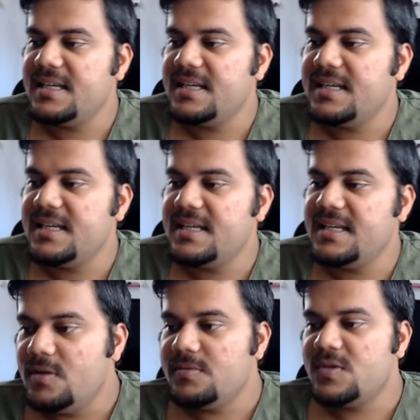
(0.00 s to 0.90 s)

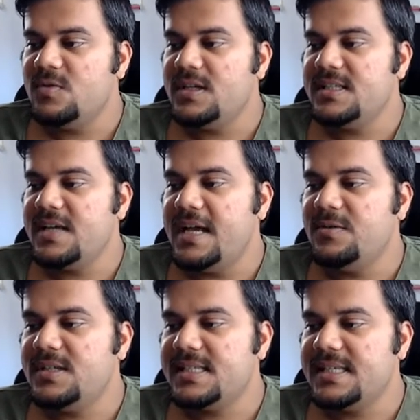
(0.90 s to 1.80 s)
So, Suraj, I
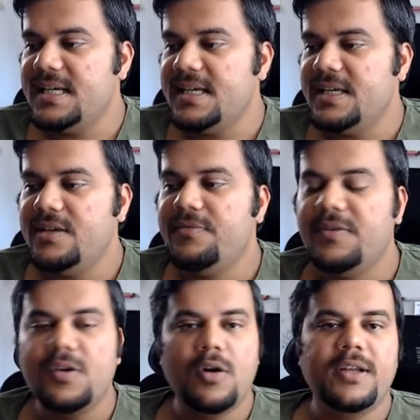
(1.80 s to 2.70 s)
would say if
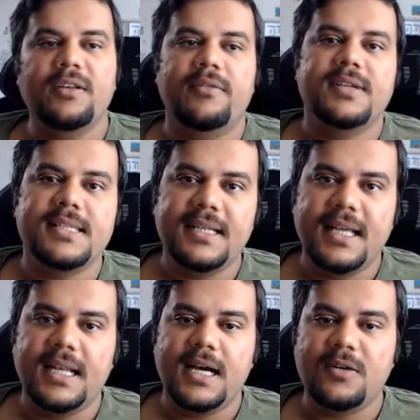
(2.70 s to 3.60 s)
your university
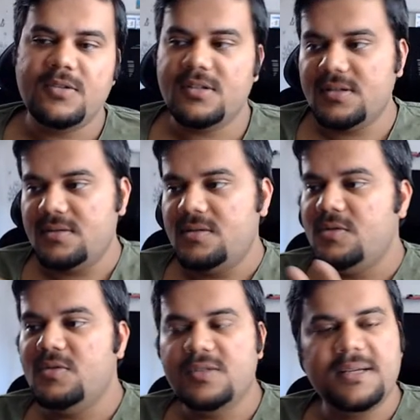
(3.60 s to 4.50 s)
allows to
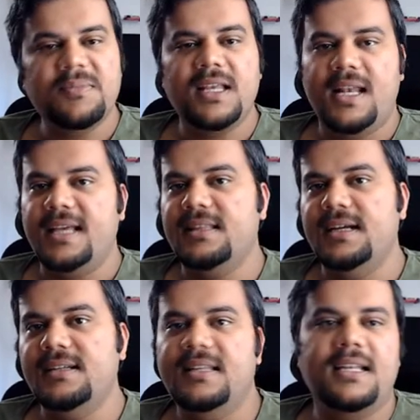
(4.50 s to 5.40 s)
do something like
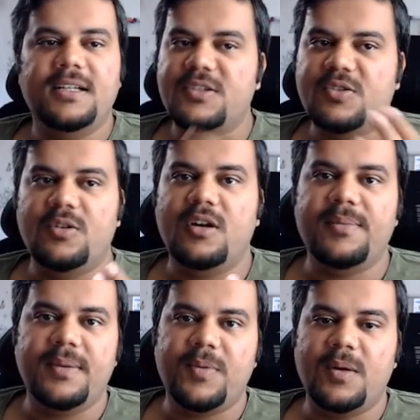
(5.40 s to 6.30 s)
that, then it should not
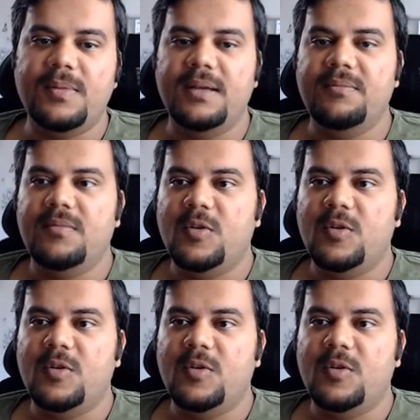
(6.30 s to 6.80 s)
be a problem.